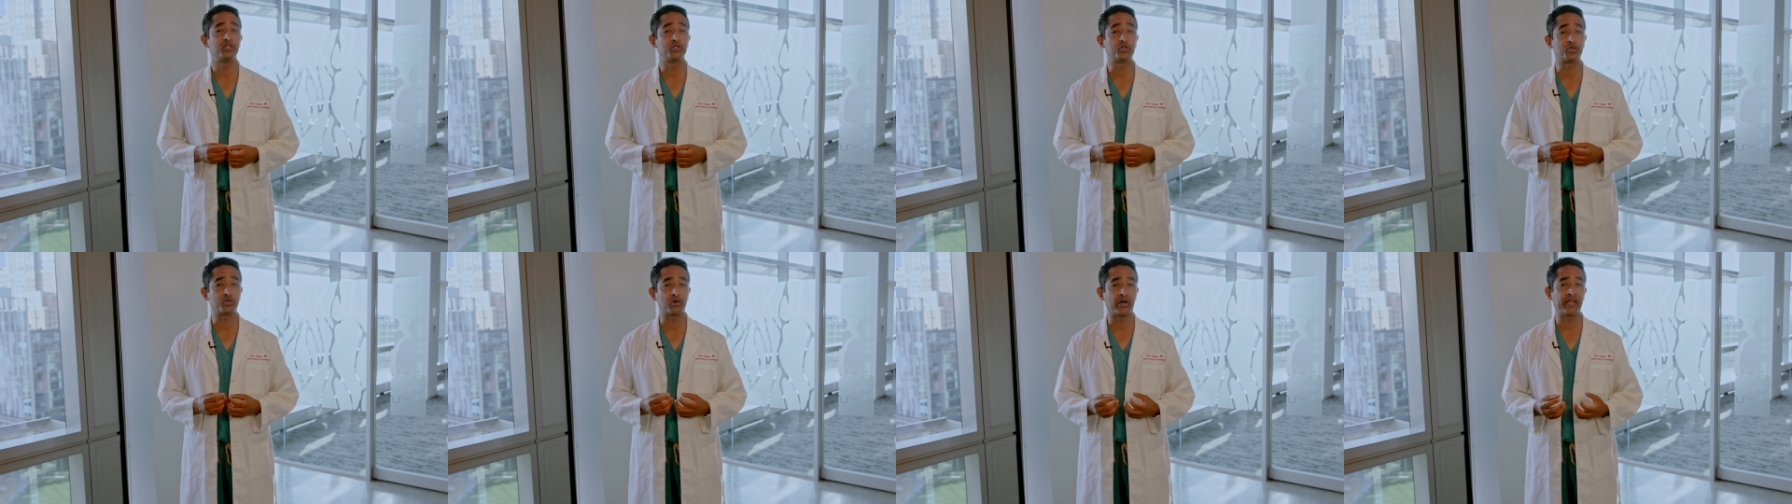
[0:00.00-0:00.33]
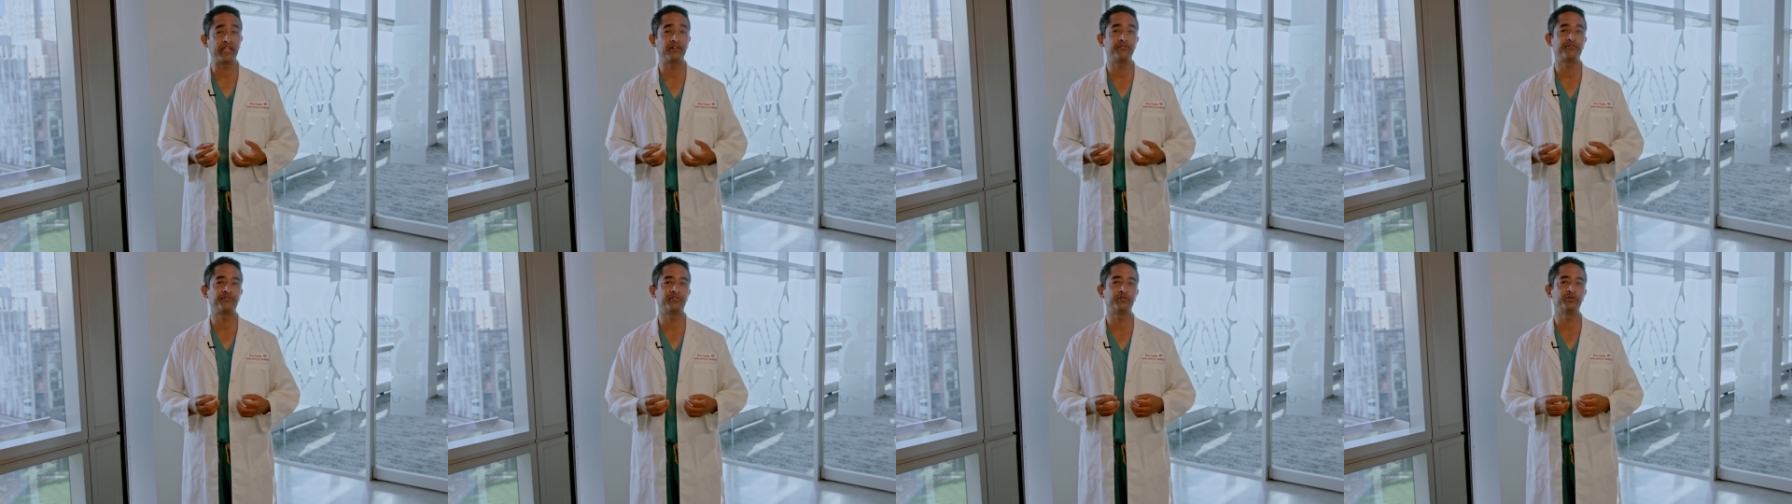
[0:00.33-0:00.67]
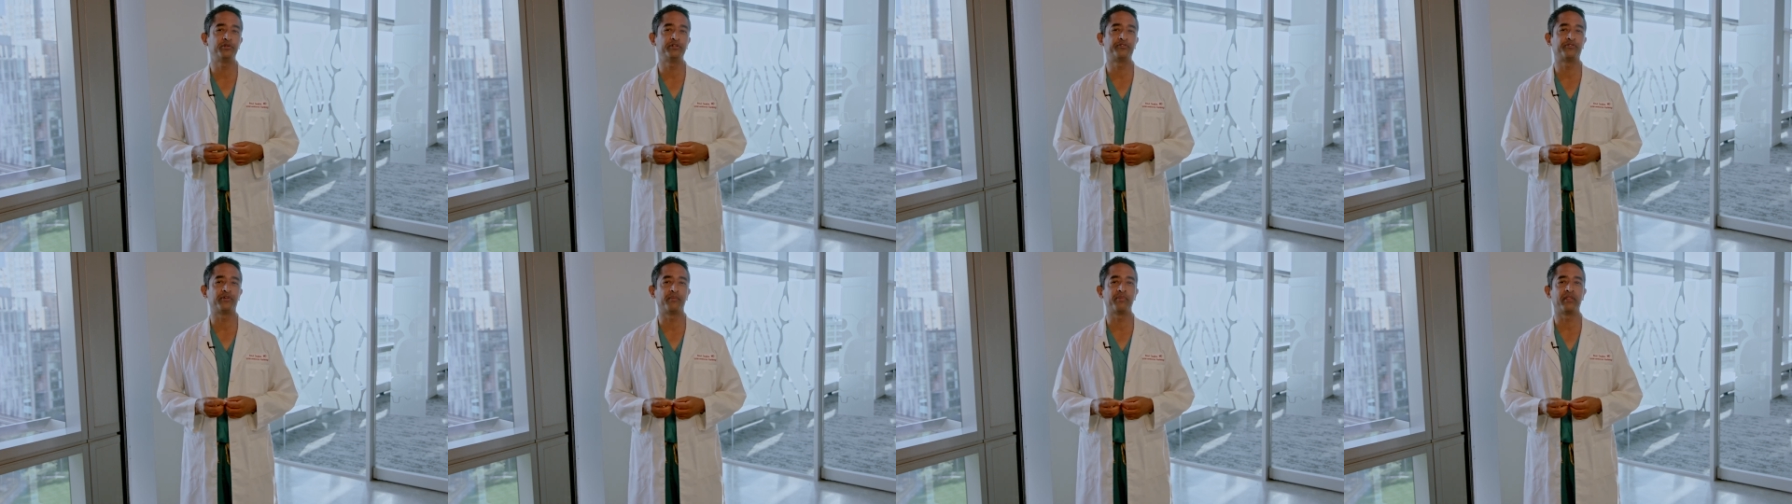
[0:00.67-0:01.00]
drain
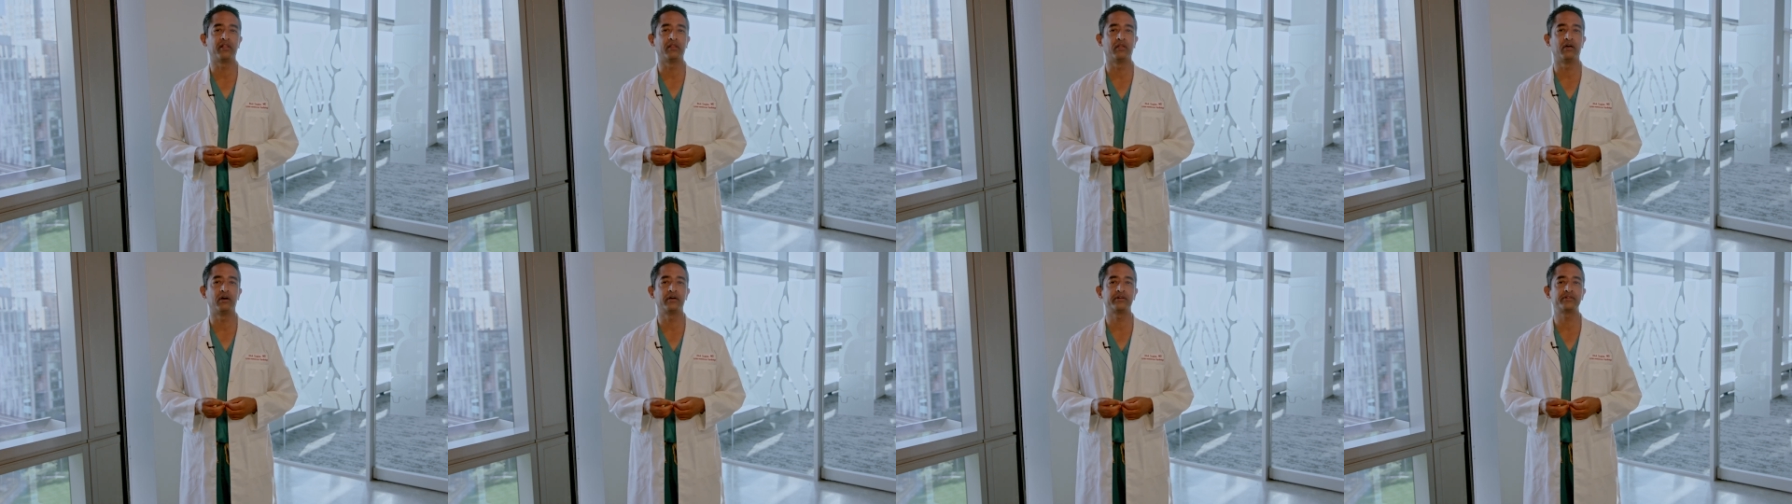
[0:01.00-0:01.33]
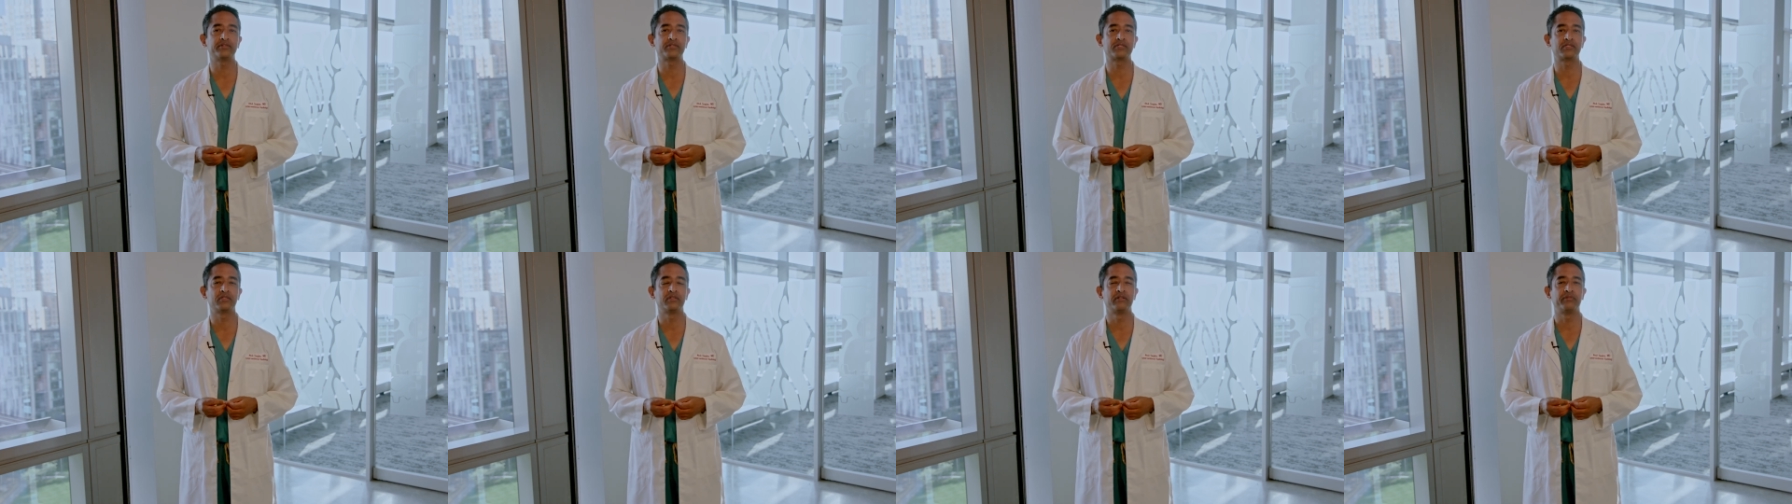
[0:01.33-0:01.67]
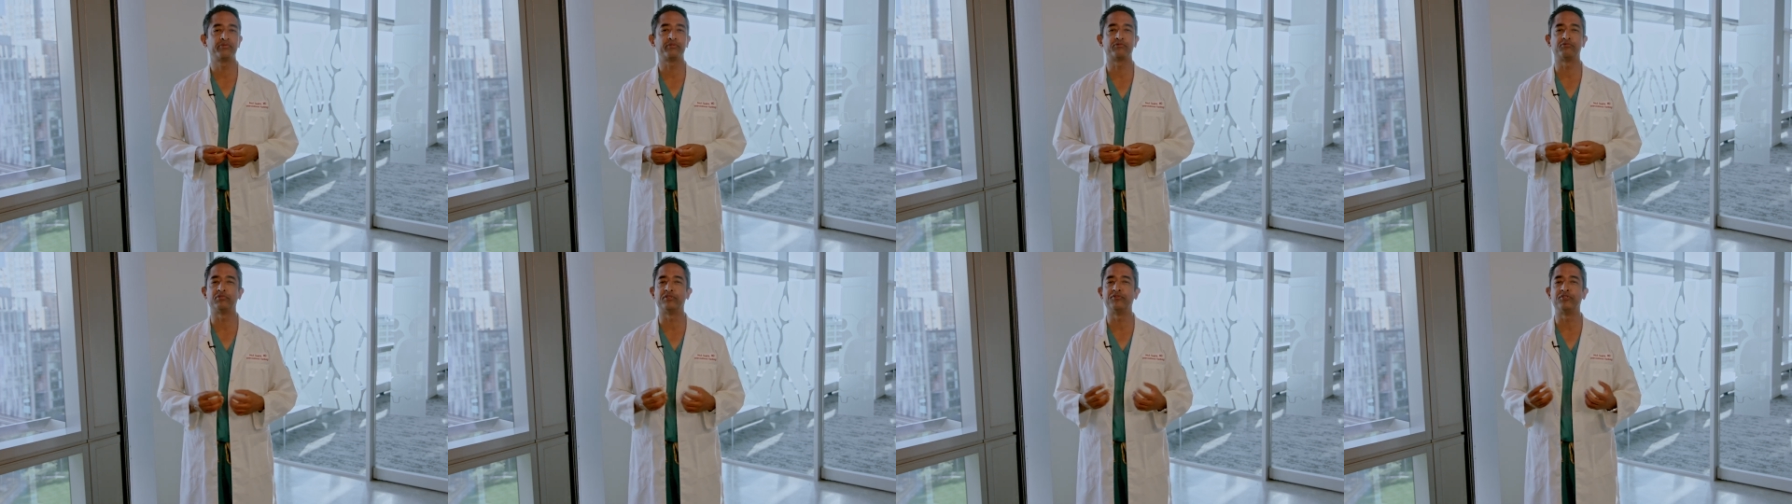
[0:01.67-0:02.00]
fluid from the lungs,
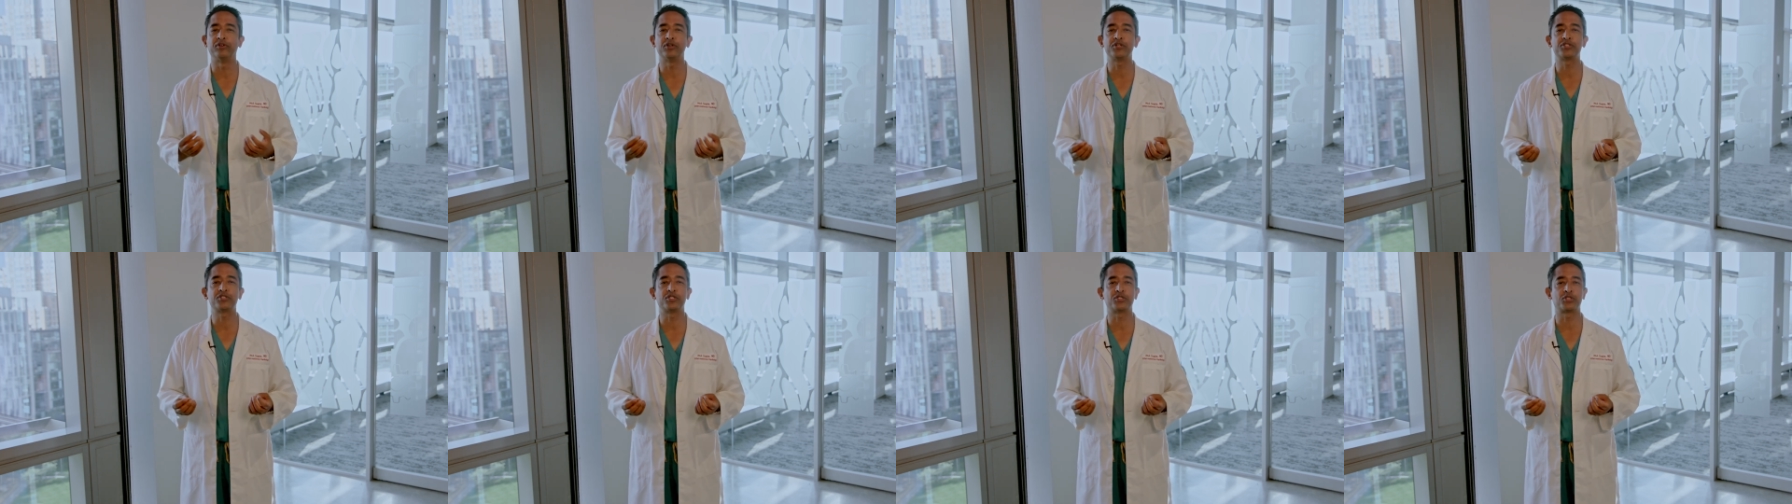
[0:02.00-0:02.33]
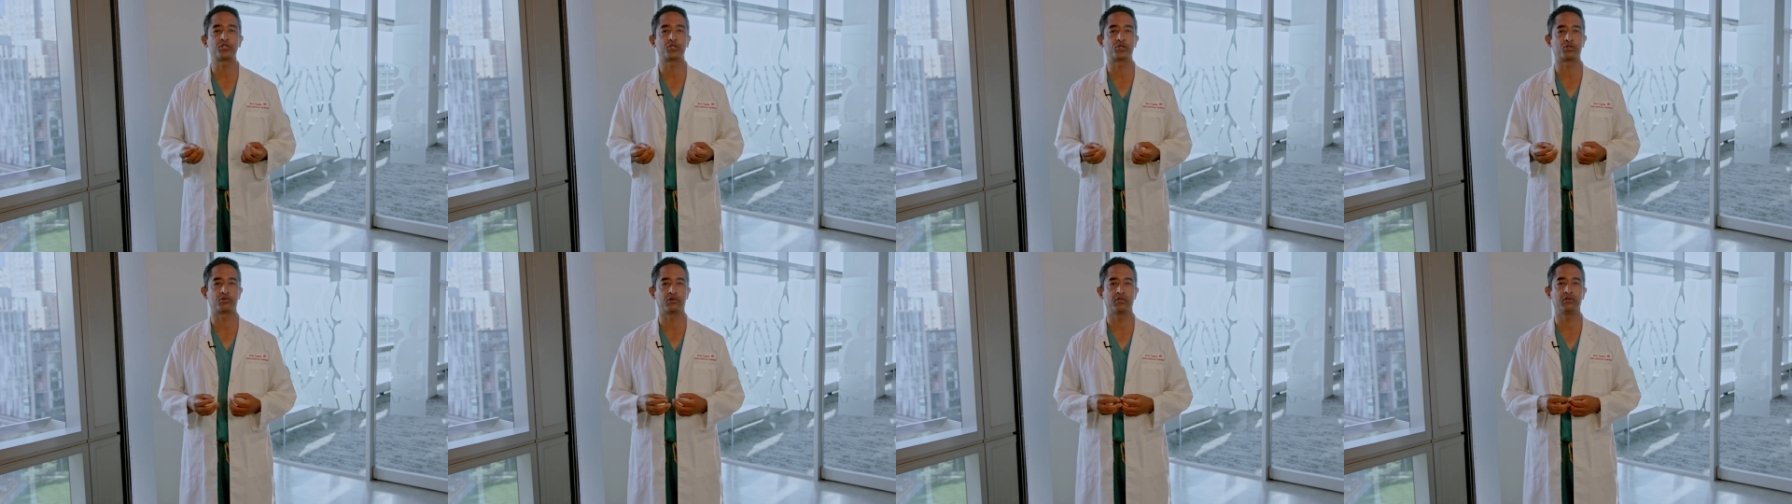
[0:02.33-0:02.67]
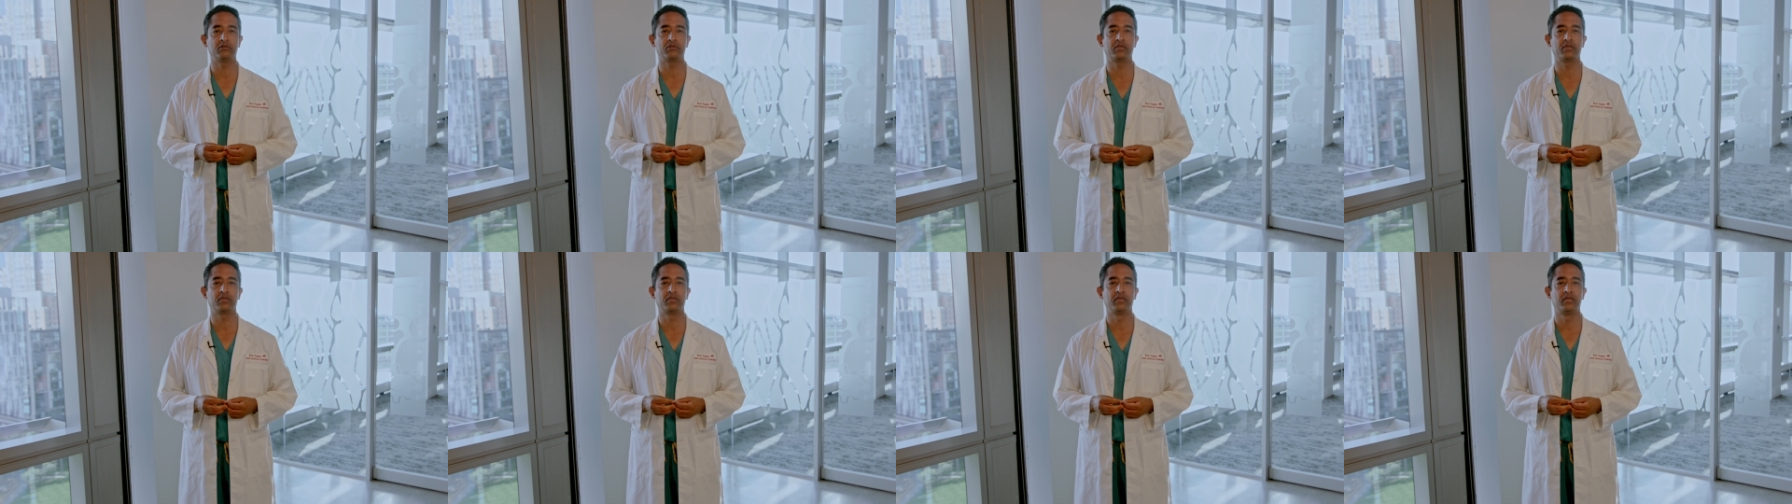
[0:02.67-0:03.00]
reverse a
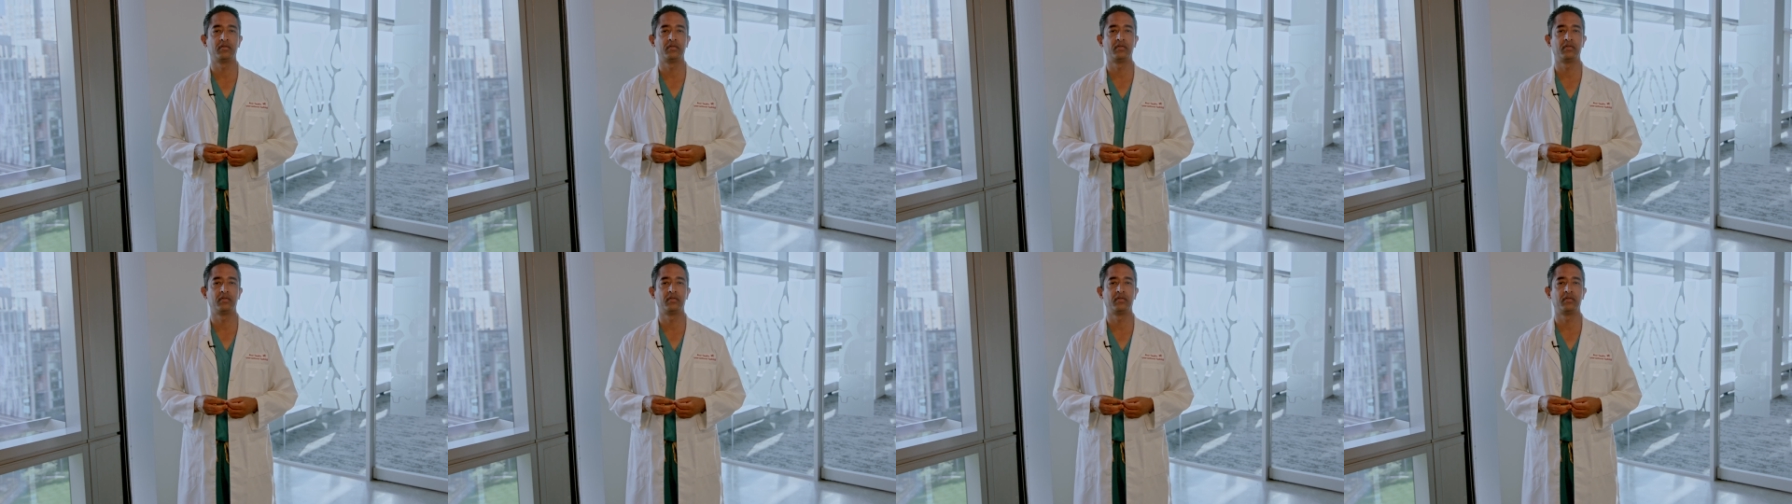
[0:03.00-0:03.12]
stroke,